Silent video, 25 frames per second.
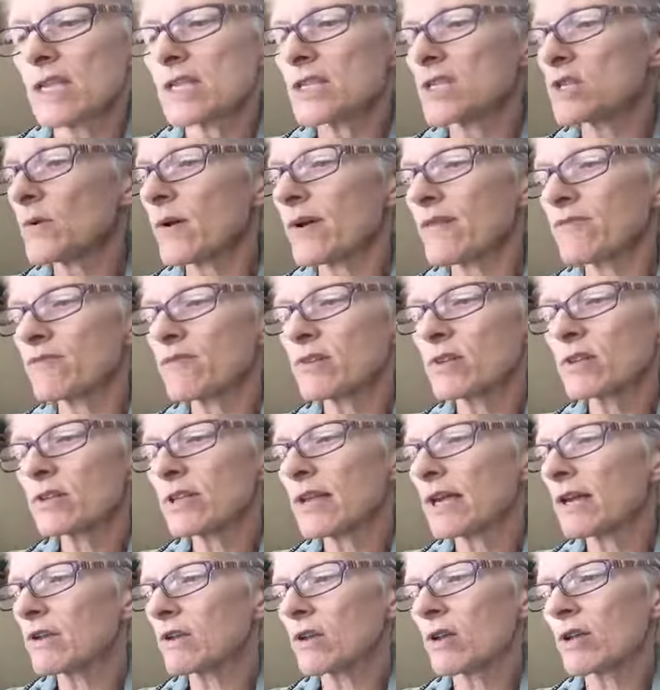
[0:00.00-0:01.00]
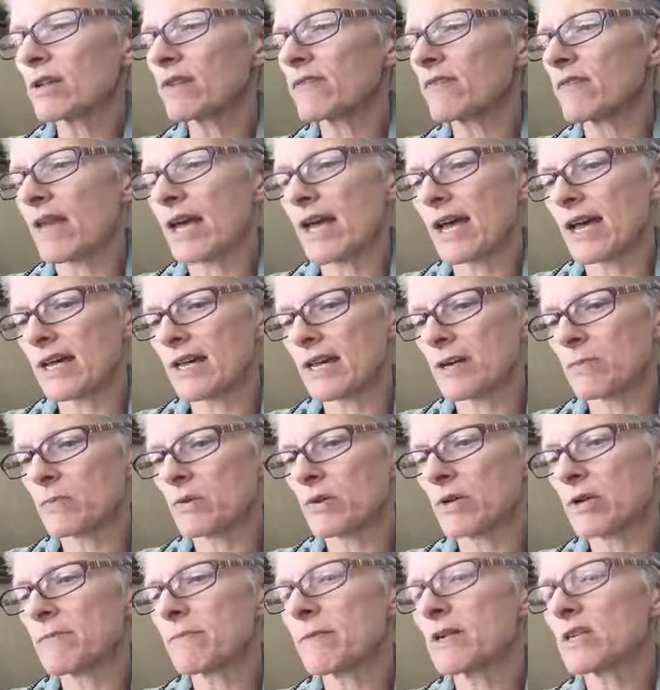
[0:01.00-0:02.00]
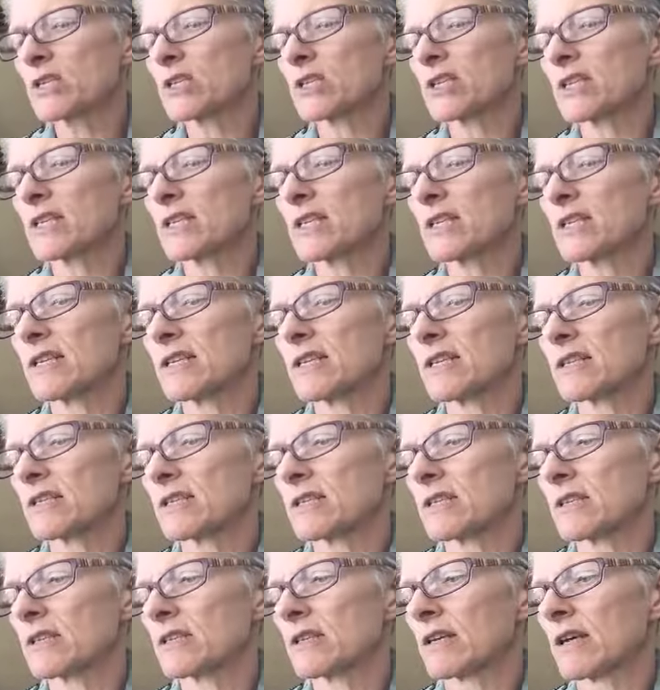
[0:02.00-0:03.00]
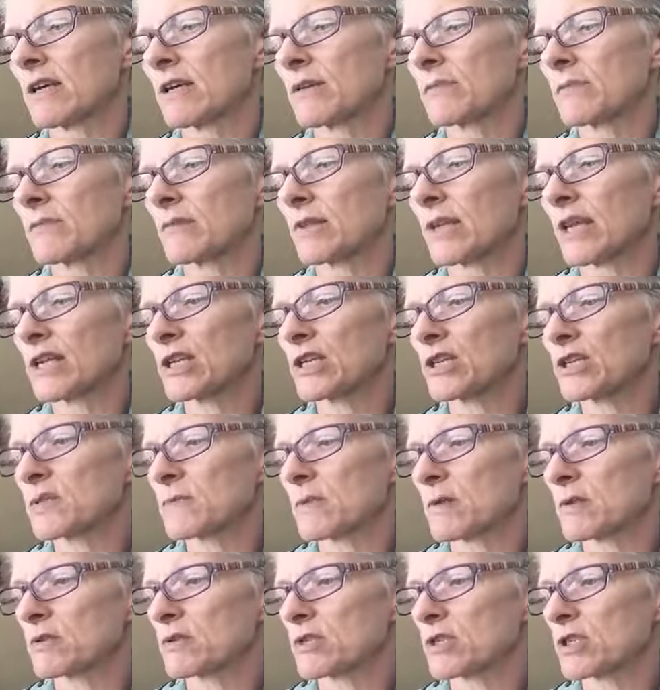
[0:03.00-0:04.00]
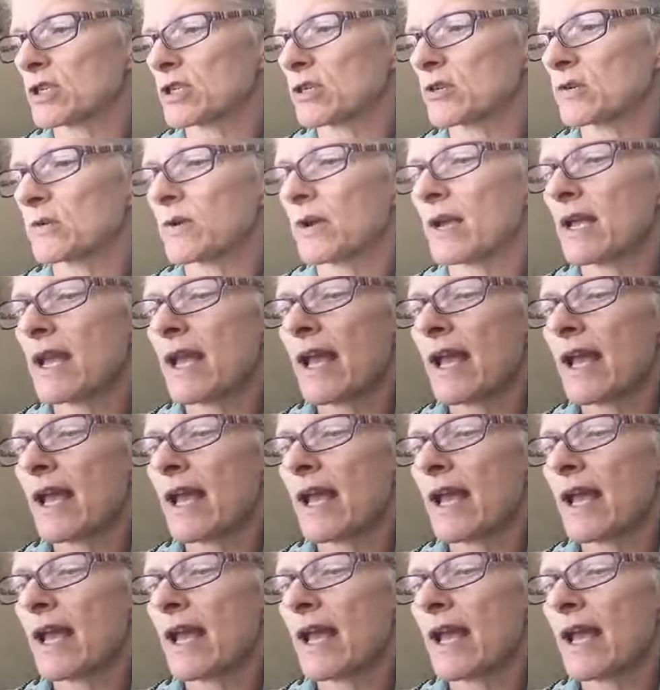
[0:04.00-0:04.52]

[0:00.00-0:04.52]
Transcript: So I filled out all of that. I pretty much did it like you're supposed to.